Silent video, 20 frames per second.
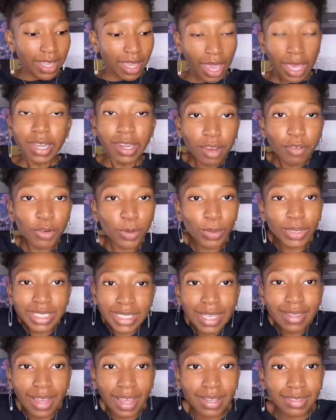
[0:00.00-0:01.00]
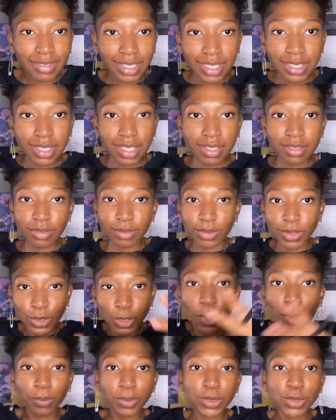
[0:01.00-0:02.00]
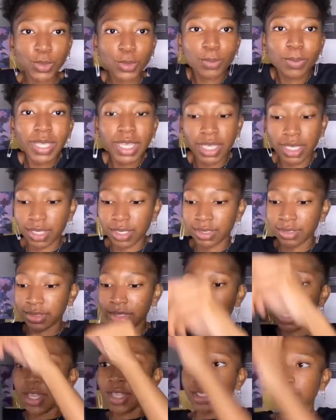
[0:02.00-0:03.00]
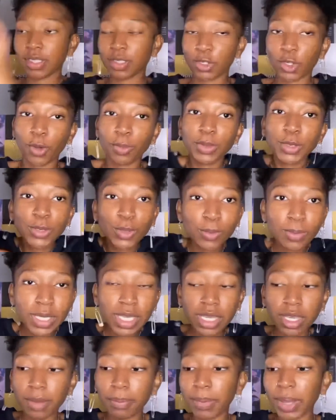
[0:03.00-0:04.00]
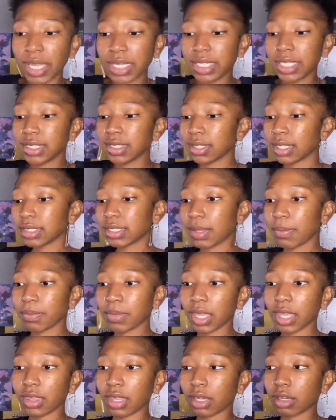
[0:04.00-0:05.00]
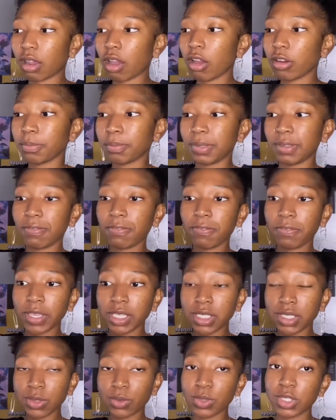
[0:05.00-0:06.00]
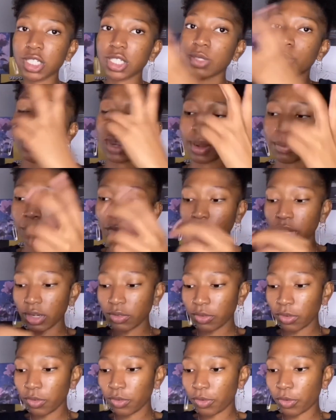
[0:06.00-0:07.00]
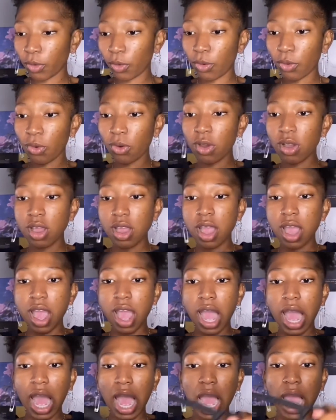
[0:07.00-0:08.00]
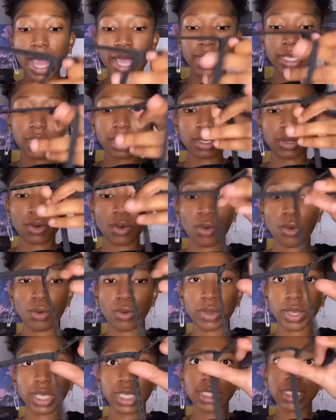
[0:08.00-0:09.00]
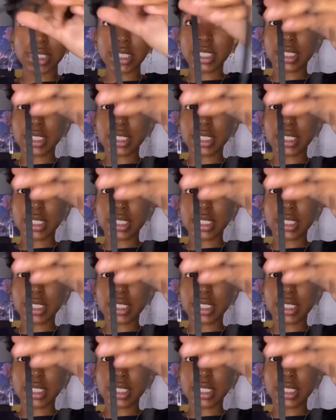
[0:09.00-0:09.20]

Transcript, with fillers: And everyone said that. They said, the top is too big. The top is too big, but it's not something that can't be fixed, which is what I'm grateful for. I can always